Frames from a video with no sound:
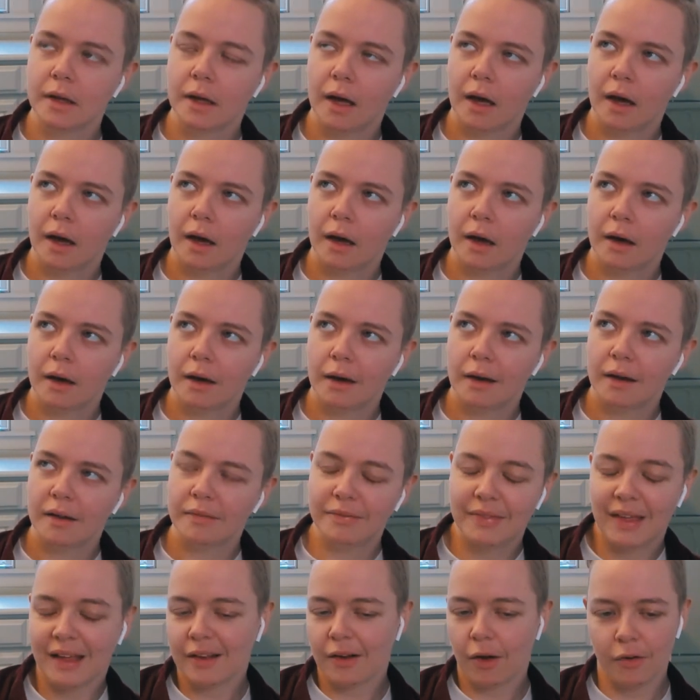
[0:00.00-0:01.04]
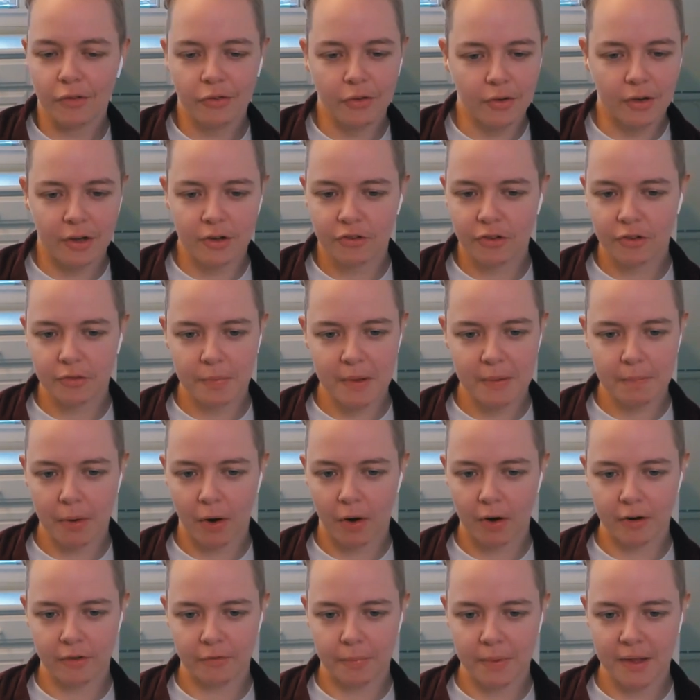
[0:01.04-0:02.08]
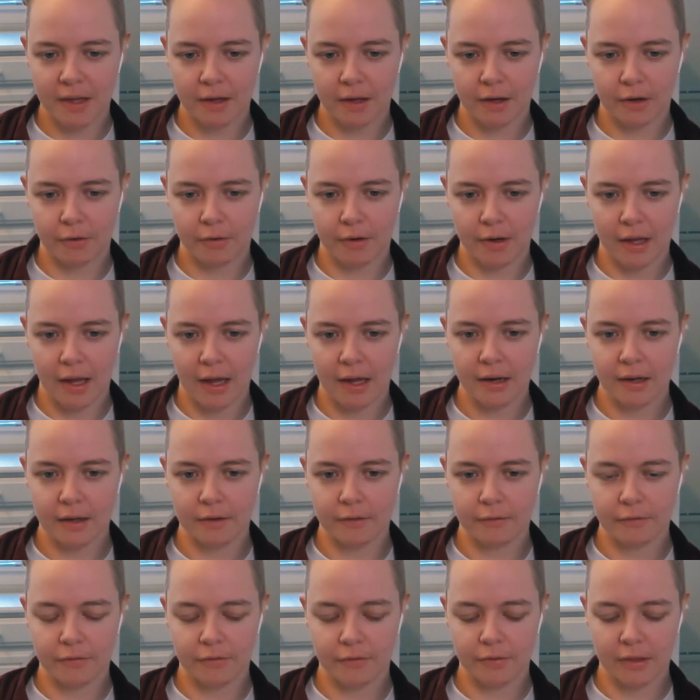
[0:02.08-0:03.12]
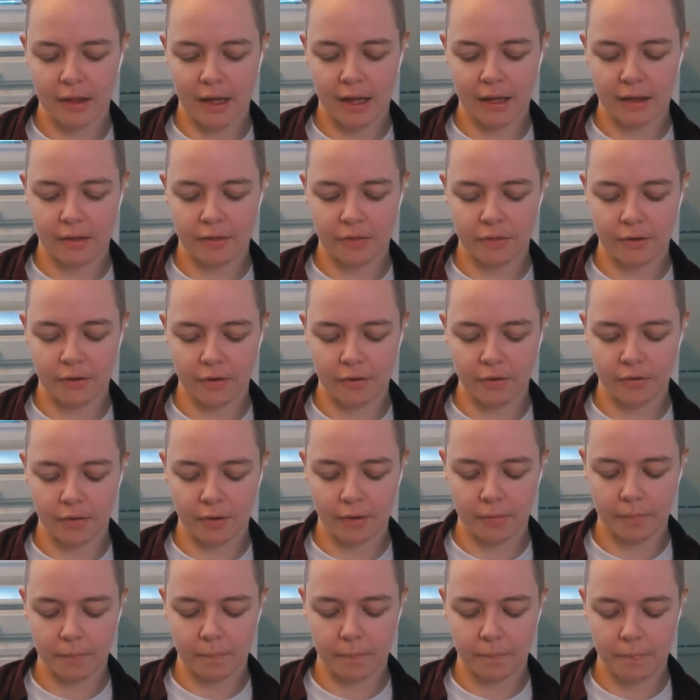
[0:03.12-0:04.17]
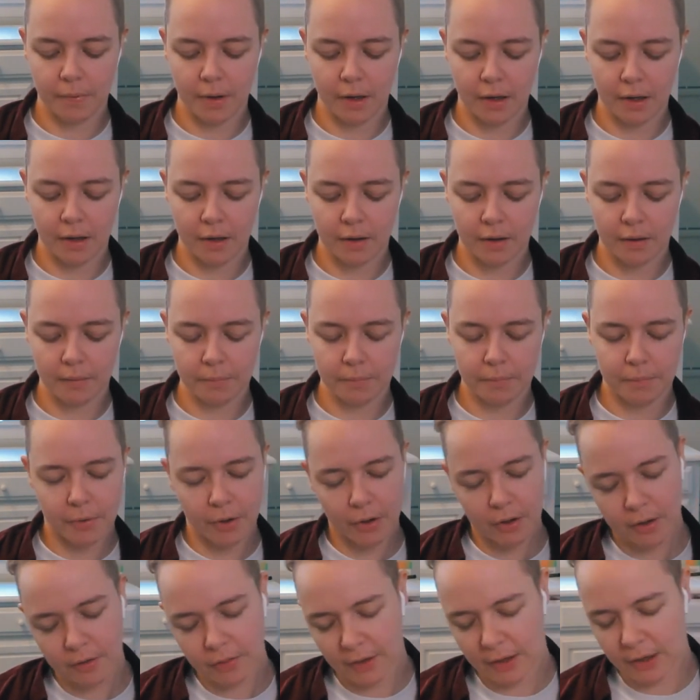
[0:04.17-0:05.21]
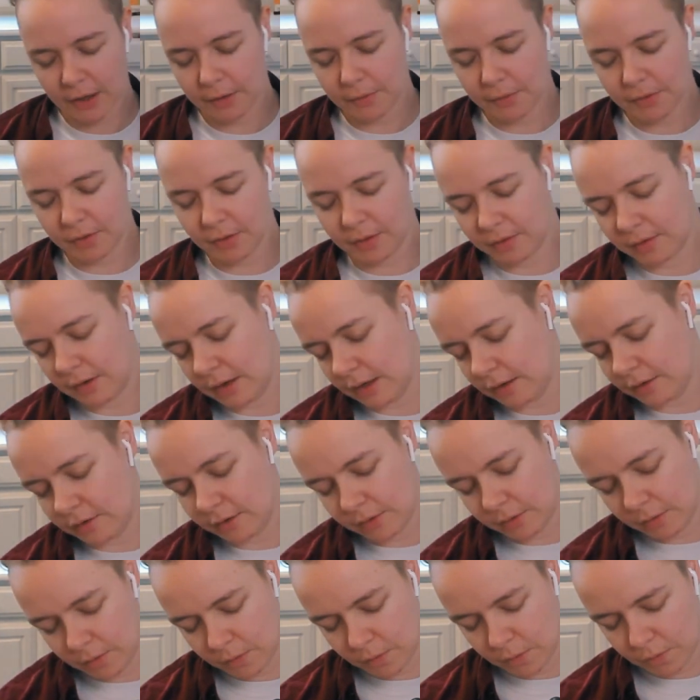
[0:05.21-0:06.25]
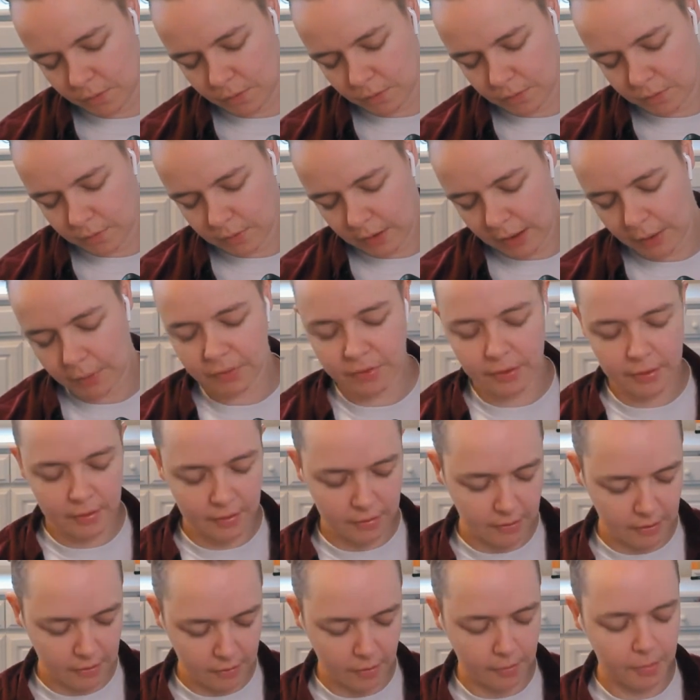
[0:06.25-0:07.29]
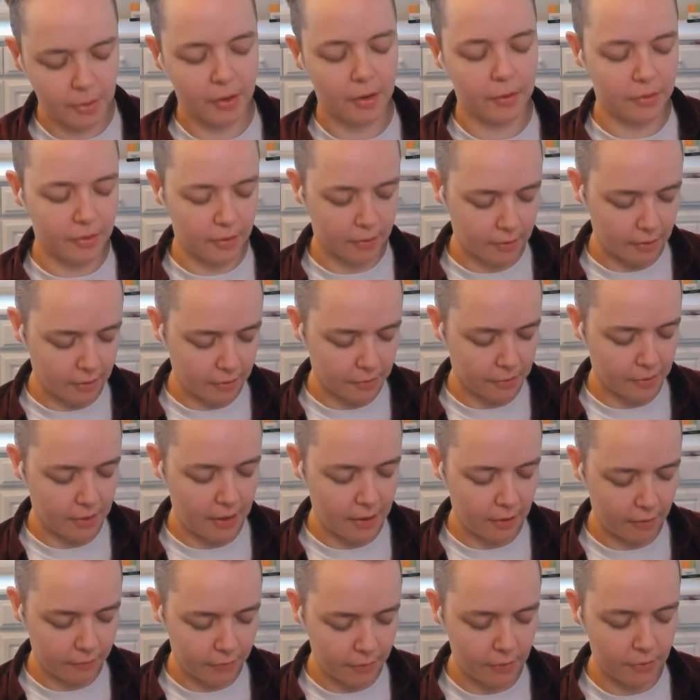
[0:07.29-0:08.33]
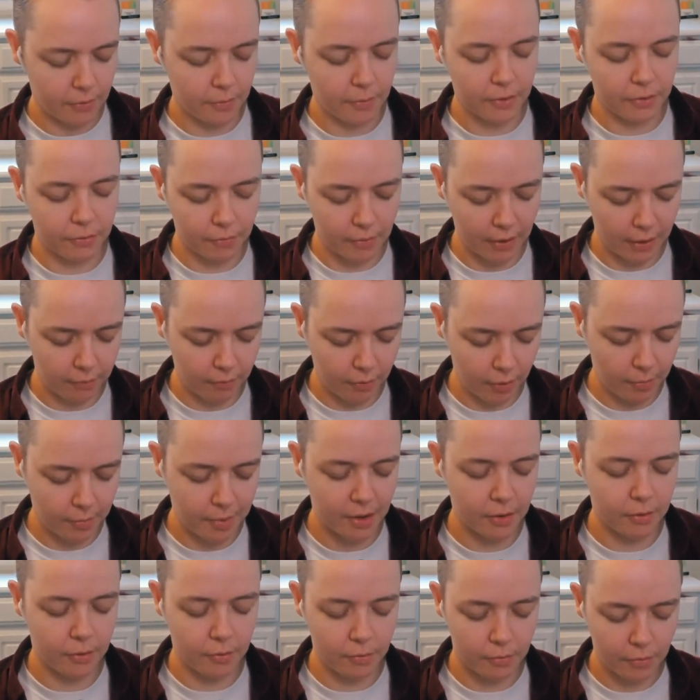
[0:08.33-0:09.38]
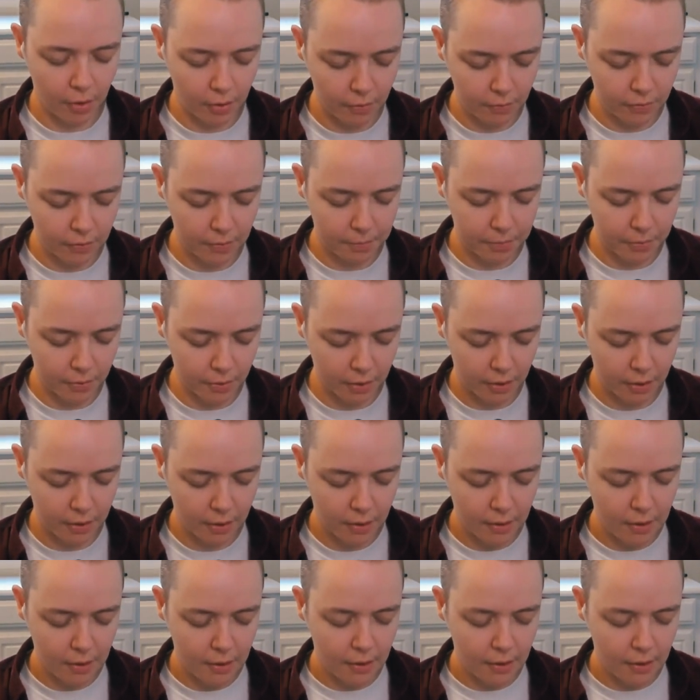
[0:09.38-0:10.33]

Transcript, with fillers: uh, that also could just be part of being a creative. Like there's a uh, book that I was listening to I wasn't listening to the book. I was listening to an interview with Rick Rubin, who wrote the book.